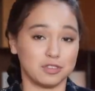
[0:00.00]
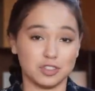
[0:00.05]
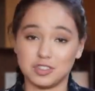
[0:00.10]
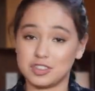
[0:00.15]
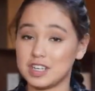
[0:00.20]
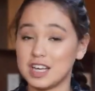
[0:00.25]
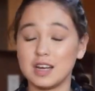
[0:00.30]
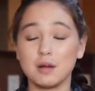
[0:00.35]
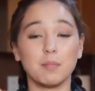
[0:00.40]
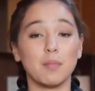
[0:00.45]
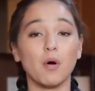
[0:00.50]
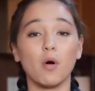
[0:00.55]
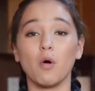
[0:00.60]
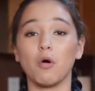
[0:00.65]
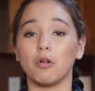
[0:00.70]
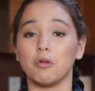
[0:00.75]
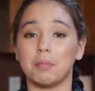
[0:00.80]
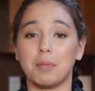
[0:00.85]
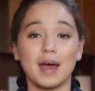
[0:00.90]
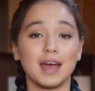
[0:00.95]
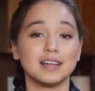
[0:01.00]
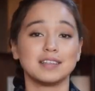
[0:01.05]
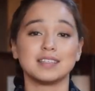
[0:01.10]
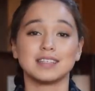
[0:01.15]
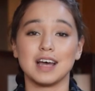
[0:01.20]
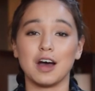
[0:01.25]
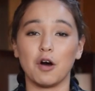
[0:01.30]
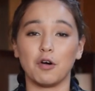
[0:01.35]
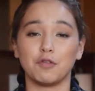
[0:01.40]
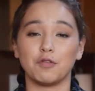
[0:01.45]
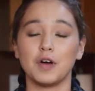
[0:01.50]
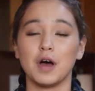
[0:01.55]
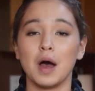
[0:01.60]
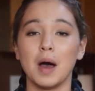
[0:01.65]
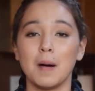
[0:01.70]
just in a bowl by itself.